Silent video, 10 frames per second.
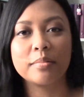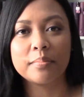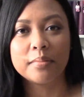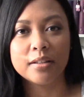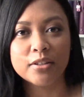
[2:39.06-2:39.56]

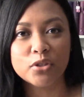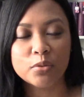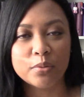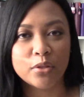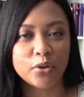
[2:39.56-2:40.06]
Molly
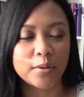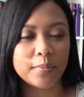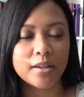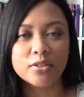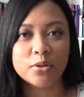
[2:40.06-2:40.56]
Thorpe.
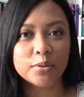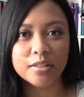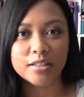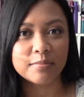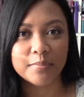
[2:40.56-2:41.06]
I
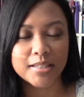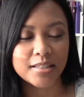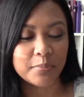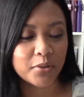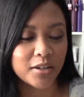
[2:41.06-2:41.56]
totally messed
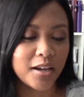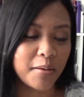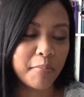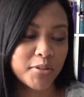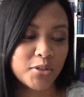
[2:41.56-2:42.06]
up your name.
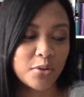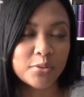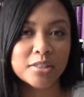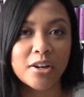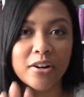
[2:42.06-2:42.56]
I'm so
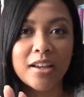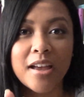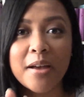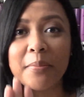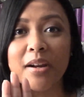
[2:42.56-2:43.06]
sorry,
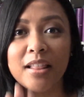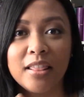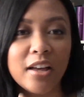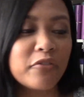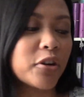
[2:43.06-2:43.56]
but I
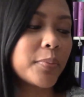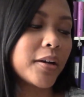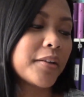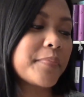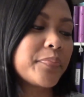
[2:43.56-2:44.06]
love your
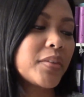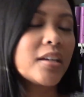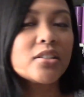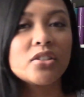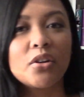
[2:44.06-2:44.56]
book.
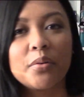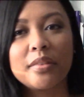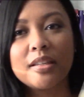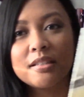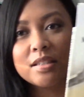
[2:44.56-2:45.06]
So
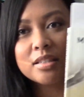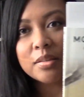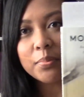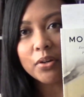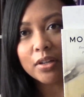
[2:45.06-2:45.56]
this is
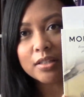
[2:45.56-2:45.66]
the book.